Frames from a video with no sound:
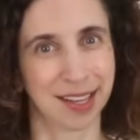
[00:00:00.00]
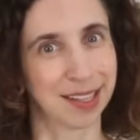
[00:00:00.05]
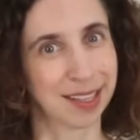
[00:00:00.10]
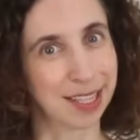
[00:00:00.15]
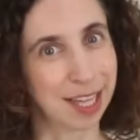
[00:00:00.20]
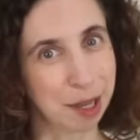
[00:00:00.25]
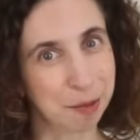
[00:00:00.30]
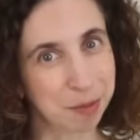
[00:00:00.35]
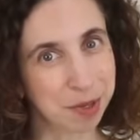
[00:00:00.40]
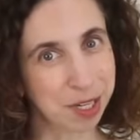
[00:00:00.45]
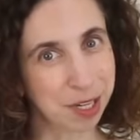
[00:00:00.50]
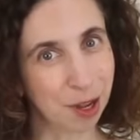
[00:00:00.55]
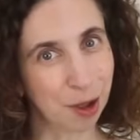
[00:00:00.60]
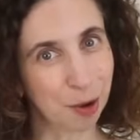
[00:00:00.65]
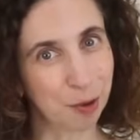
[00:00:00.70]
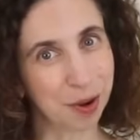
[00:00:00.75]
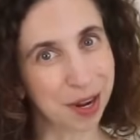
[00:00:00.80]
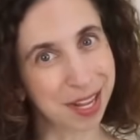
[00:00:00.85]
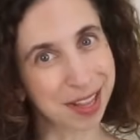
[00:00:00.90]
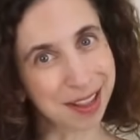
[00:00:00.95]
Let me
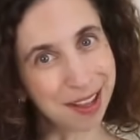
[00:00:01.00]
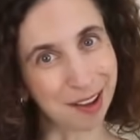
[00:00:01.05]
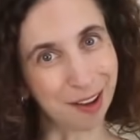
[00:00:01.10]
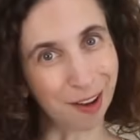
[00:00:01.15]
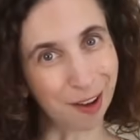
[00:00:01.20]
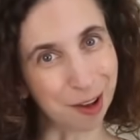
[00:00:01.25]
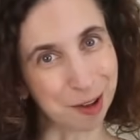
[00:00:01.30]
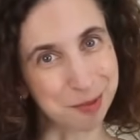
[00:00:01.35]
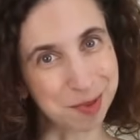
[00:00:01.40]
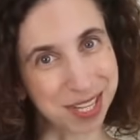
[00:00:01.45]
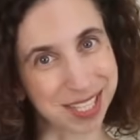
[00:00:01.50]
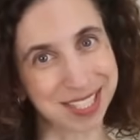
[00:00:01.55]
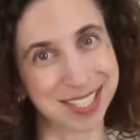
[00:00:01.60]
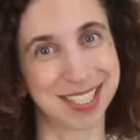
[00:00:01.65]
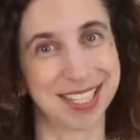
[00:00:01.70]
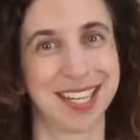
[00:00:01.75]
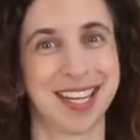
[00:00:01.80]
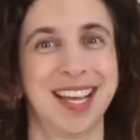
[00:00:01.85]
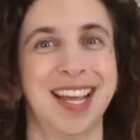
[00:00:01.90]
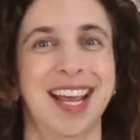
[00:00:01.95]
know in the comments